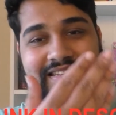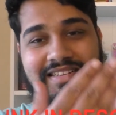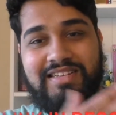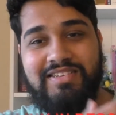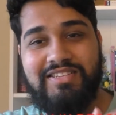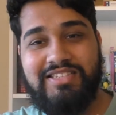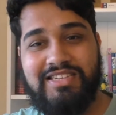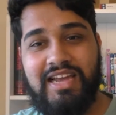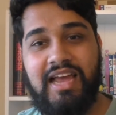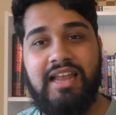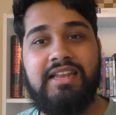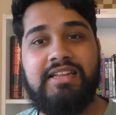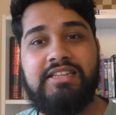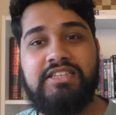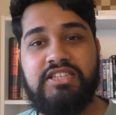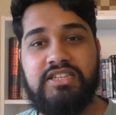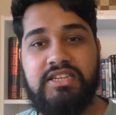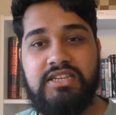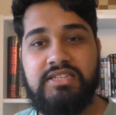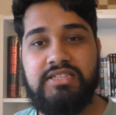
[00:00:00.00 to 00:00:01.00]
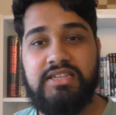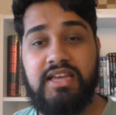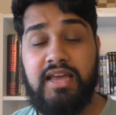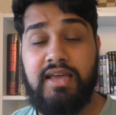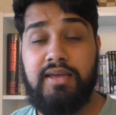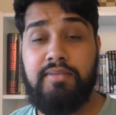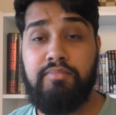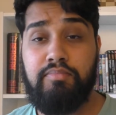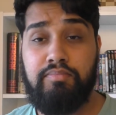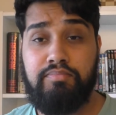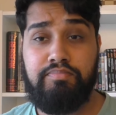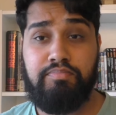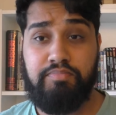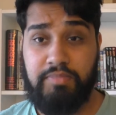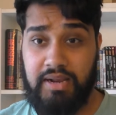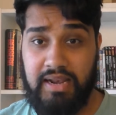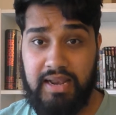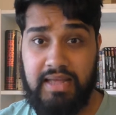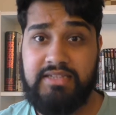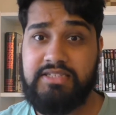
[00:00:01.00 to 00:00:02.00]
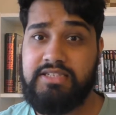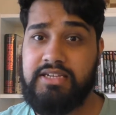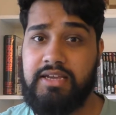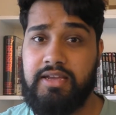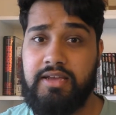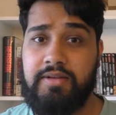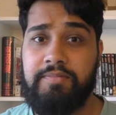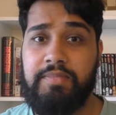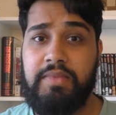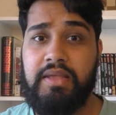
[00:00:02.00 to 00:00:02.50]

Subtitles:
Silence is a classic.